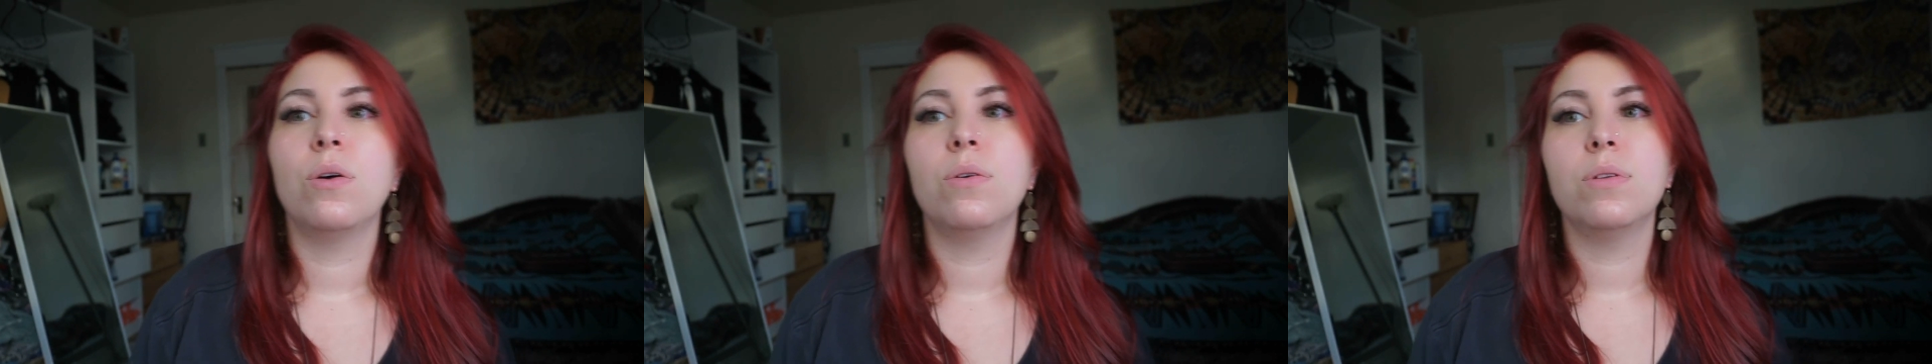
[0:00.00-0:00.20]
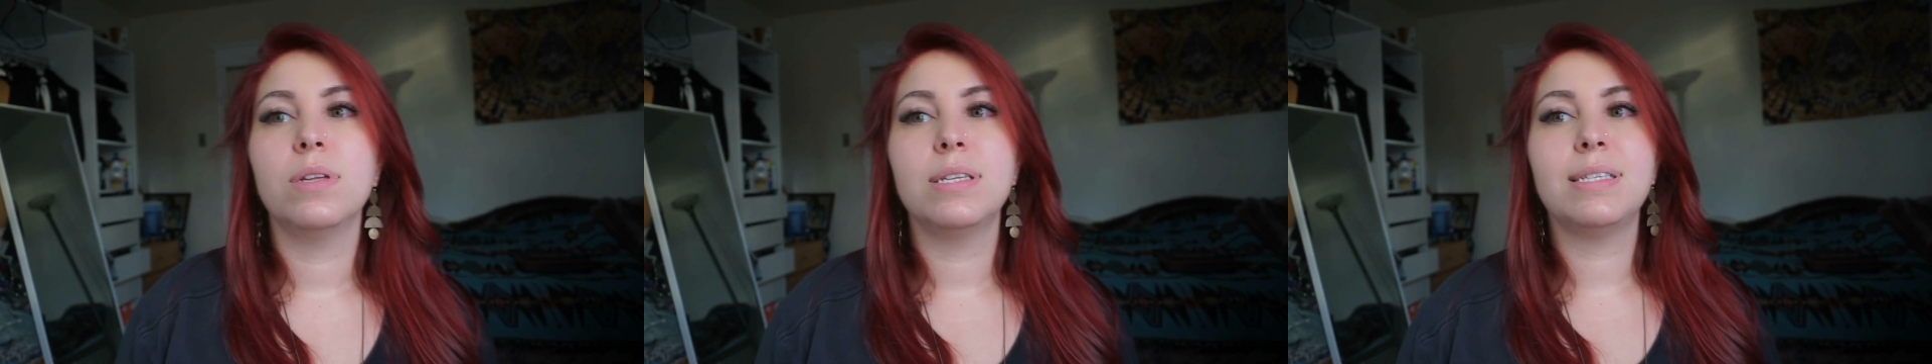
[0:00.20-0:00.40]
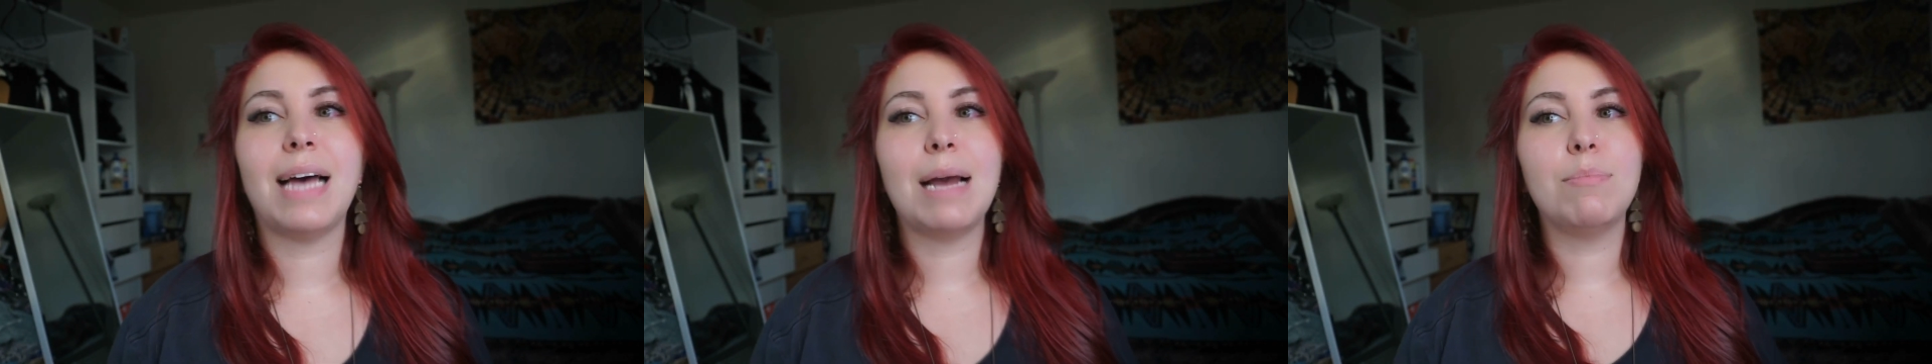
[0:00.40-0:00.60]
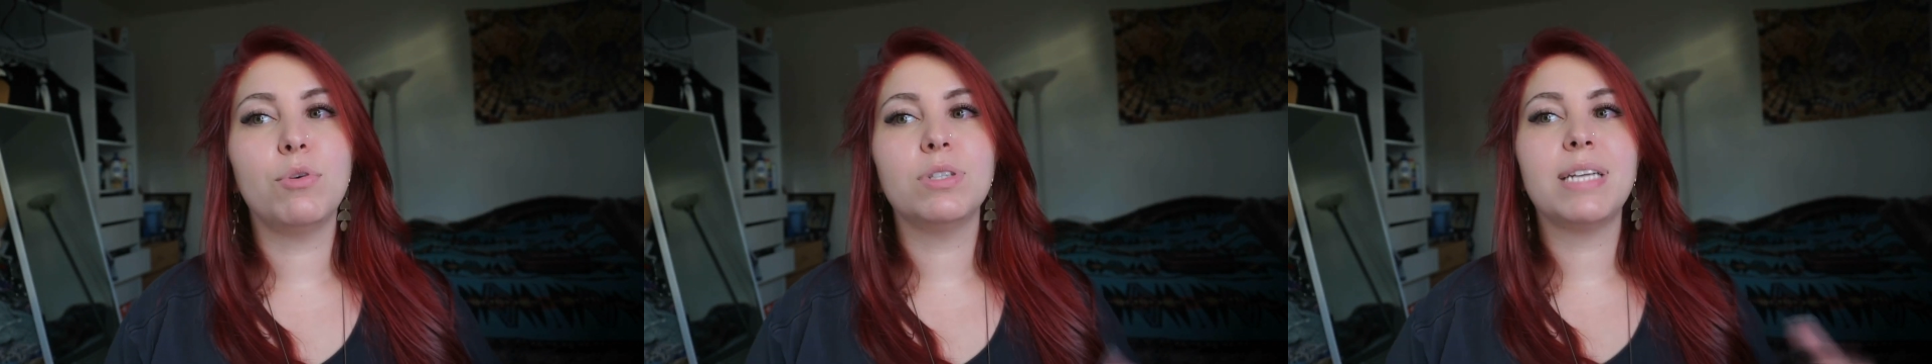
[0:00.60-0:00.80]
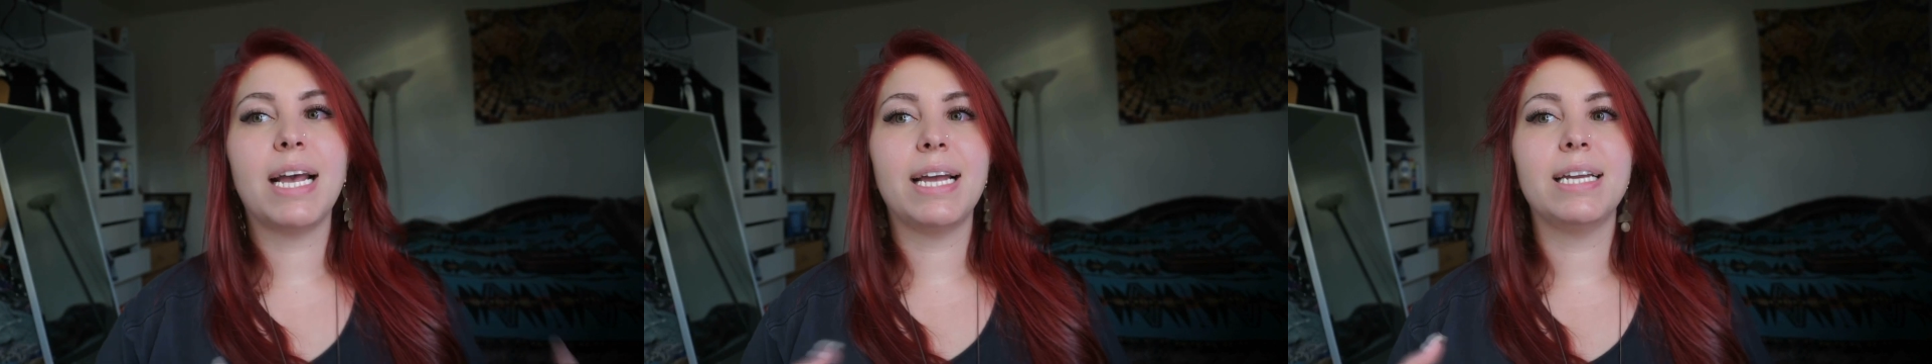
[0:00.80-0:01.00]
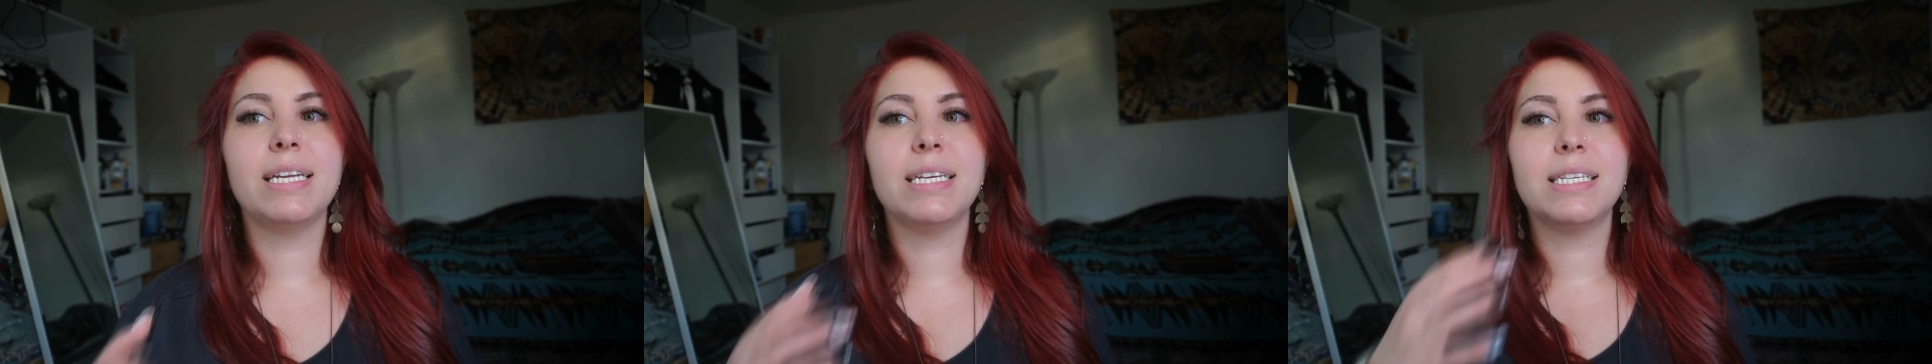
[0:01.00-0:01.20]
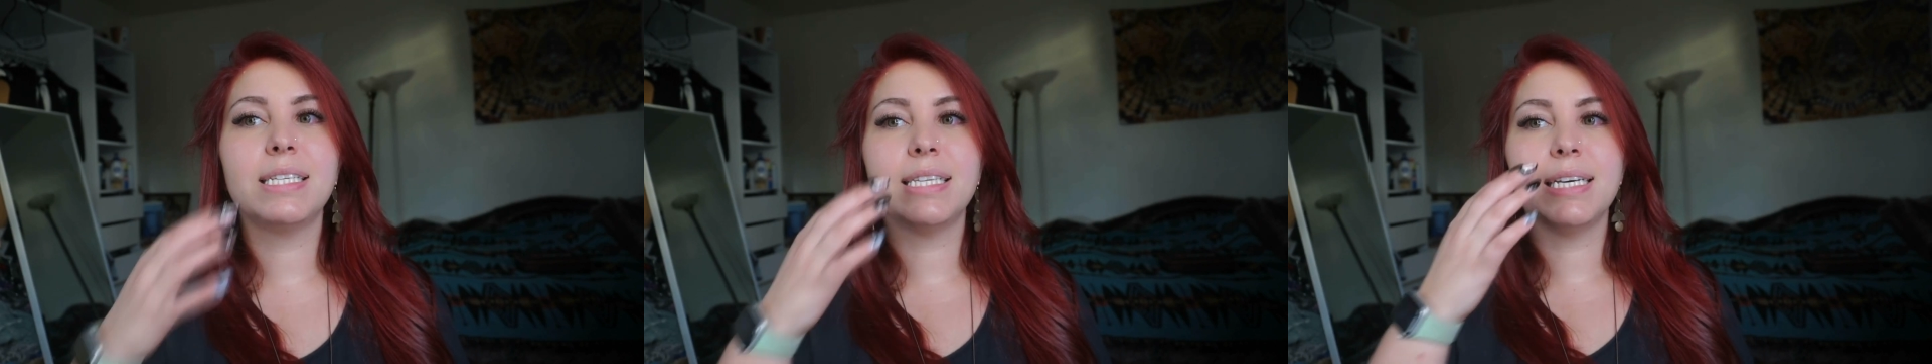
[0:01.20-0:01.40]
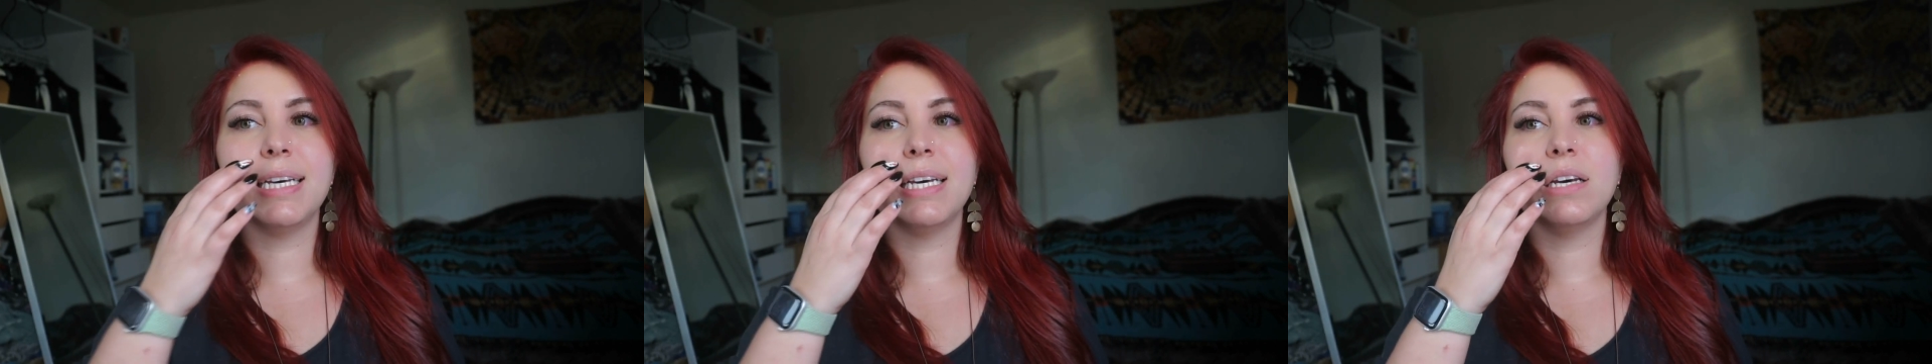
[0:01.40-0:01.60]

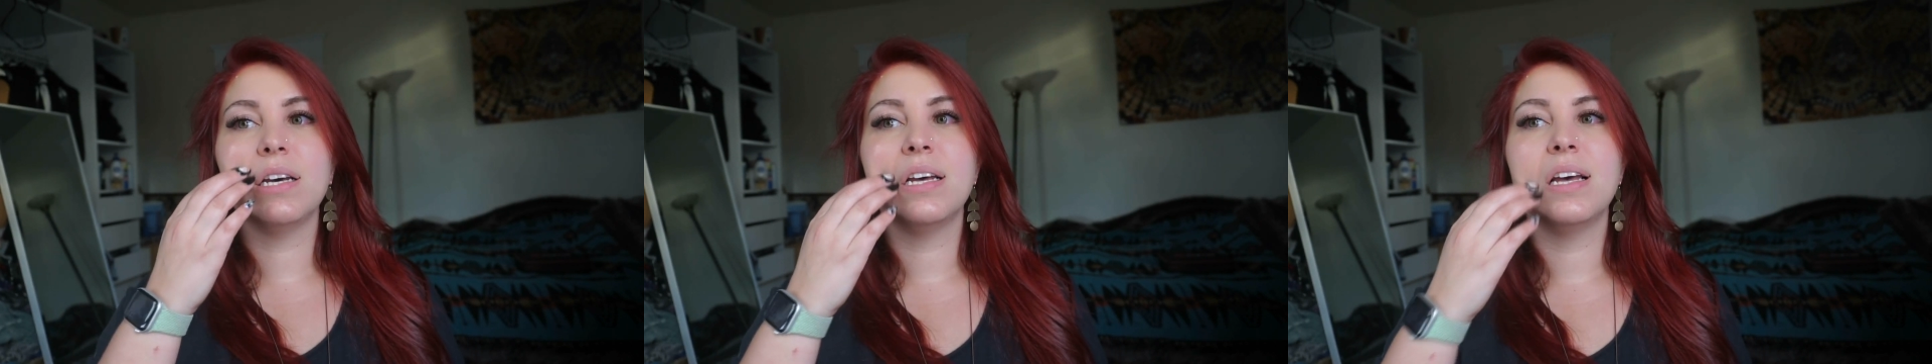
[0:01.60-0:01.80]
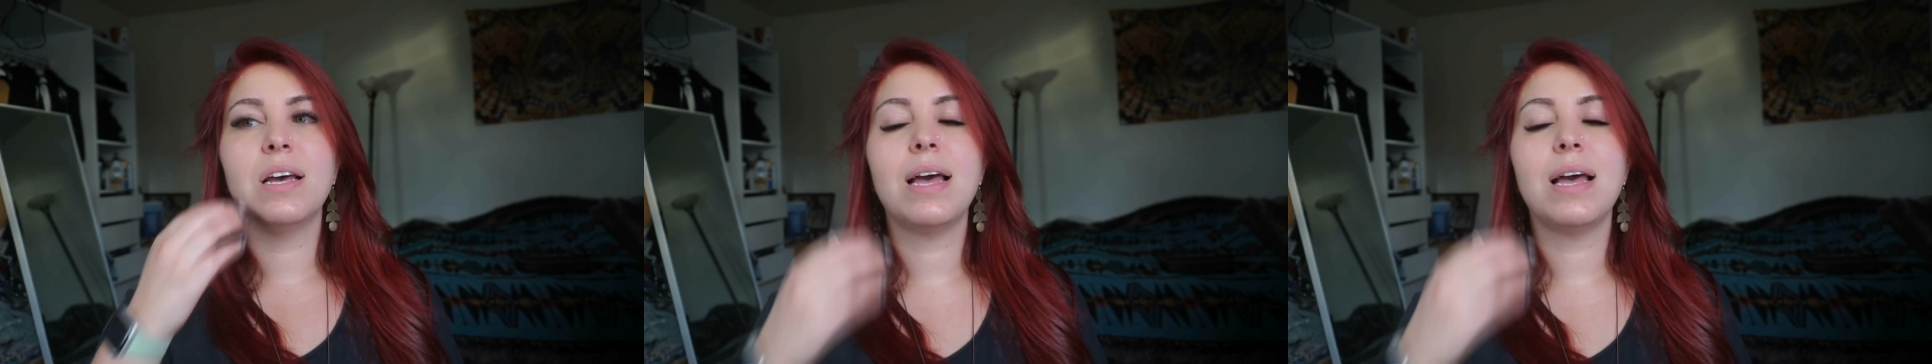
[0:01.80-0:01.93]
simultaneously